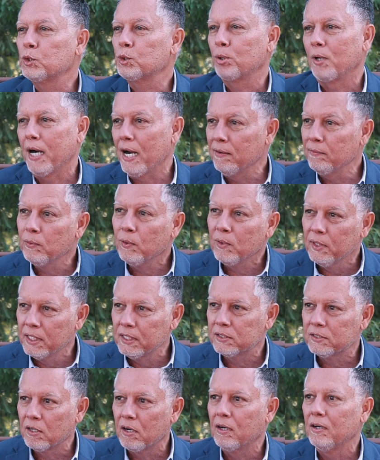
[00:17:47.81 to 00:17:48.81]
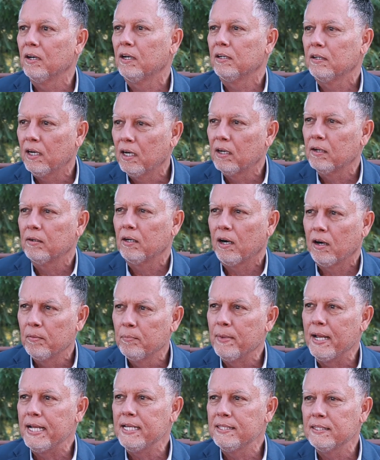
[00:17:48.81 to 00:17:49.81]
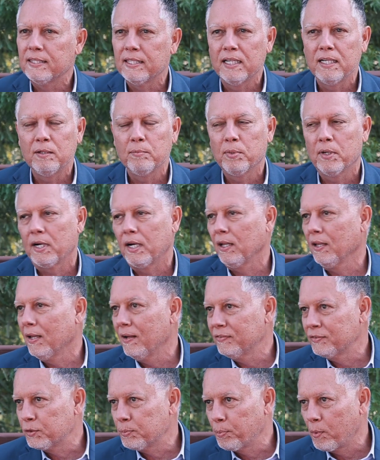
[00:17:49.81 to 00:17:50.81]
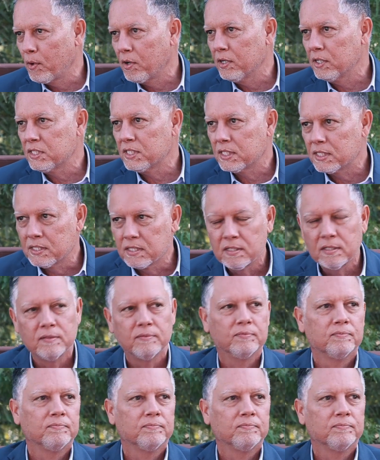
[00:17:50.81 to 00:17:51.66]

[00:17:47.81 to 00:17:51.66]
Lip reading: Travel is our main thing, but I love sports.